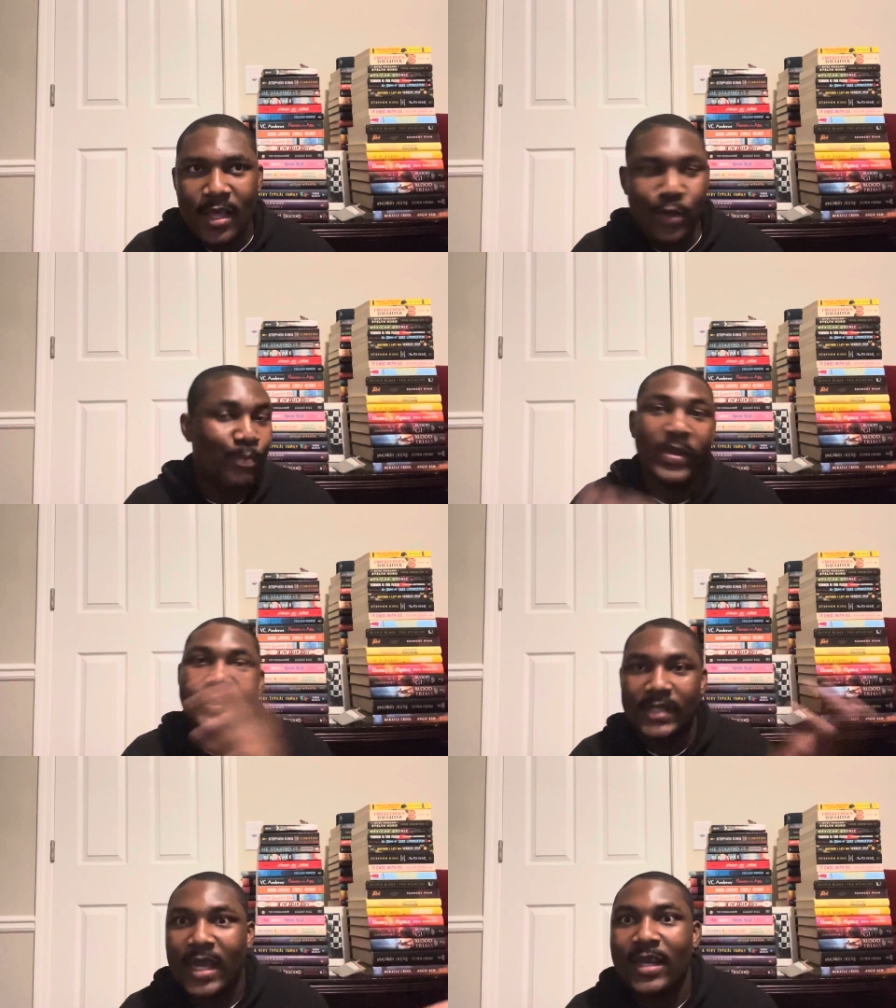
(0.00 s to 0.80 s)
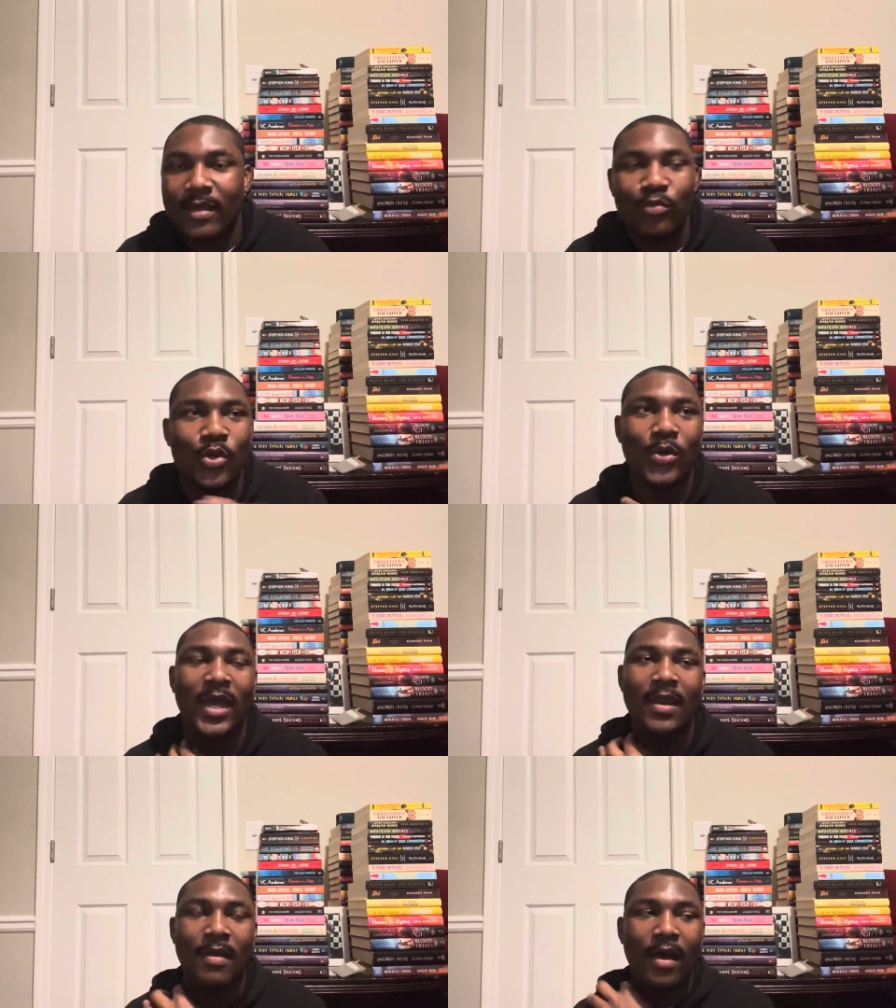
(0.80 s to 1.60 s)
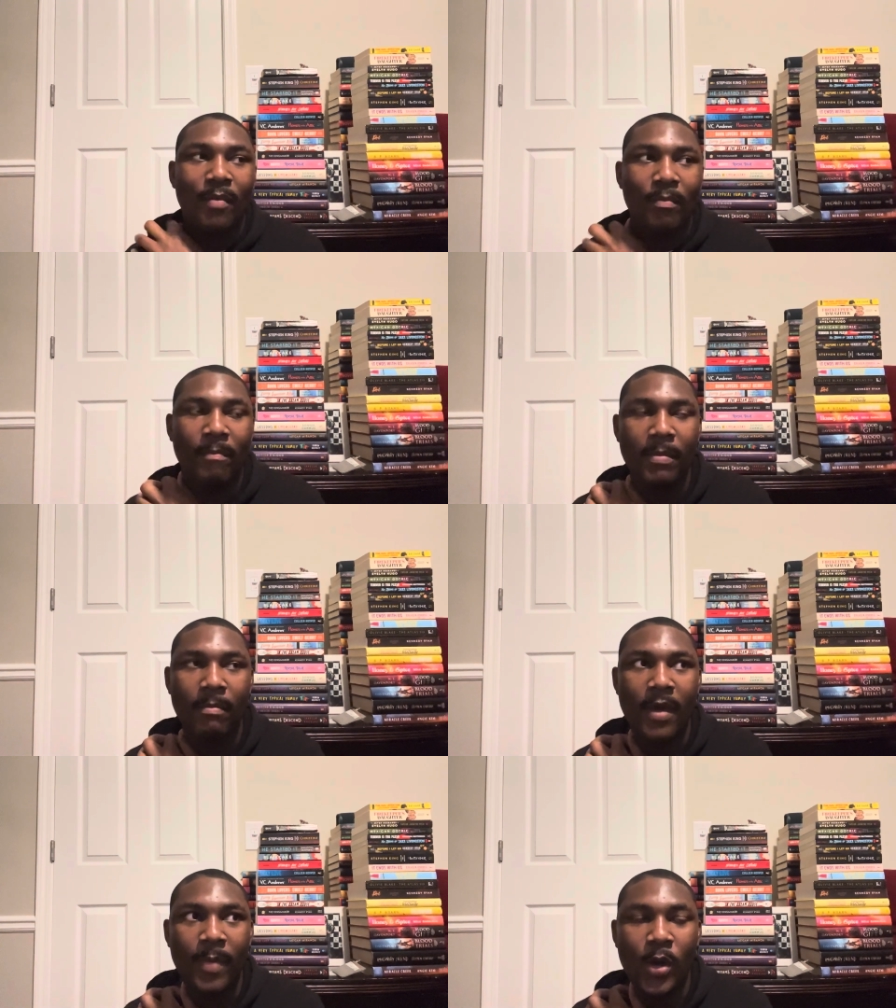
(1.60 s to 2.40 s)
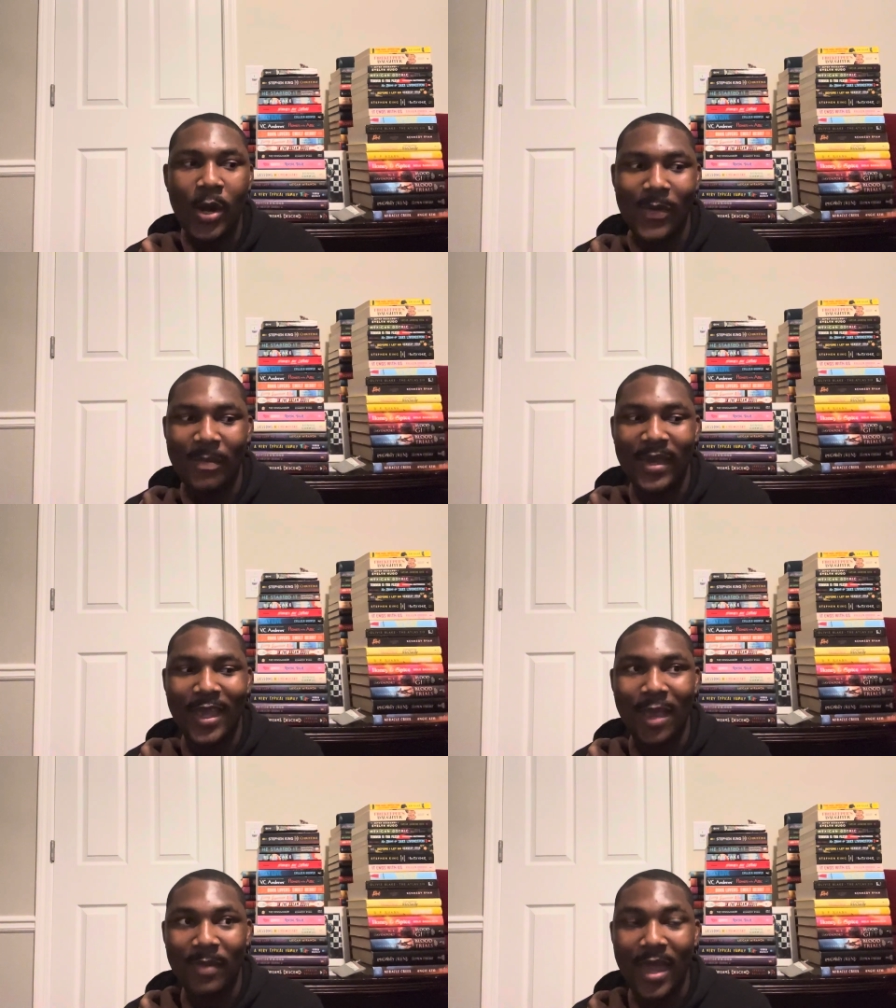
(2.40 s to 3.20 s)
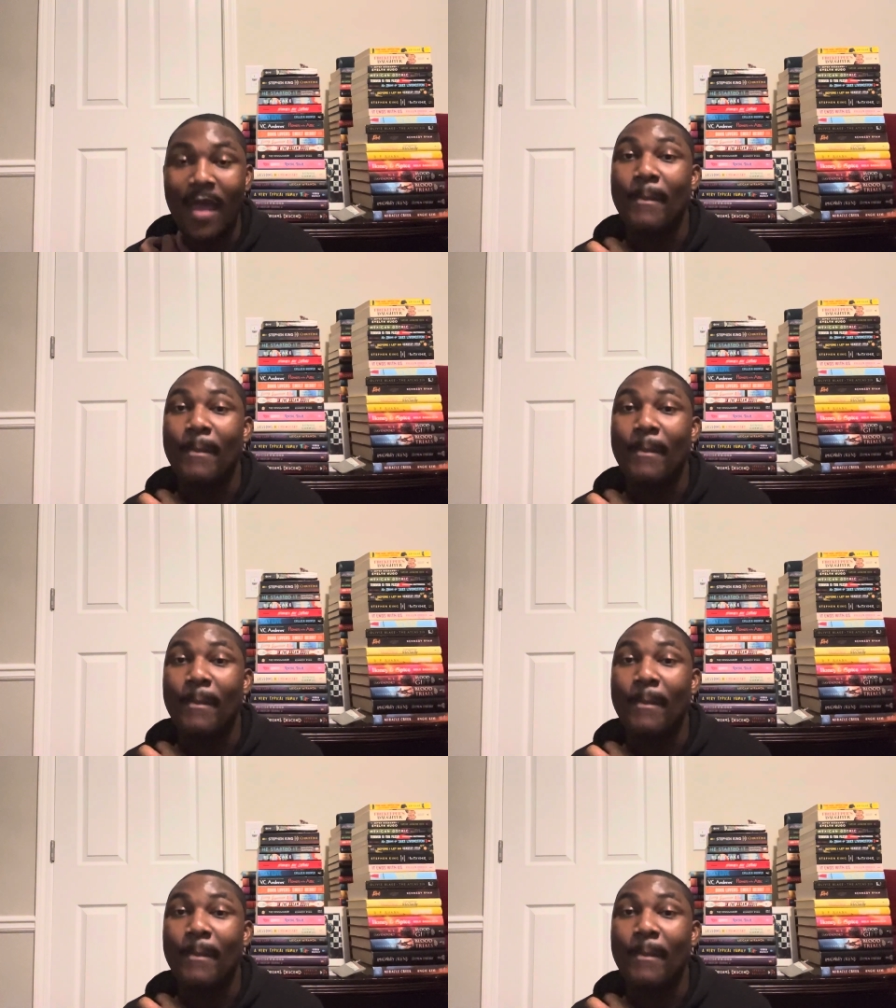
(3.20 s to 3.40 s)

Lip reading: He basically had a male lover making him gay.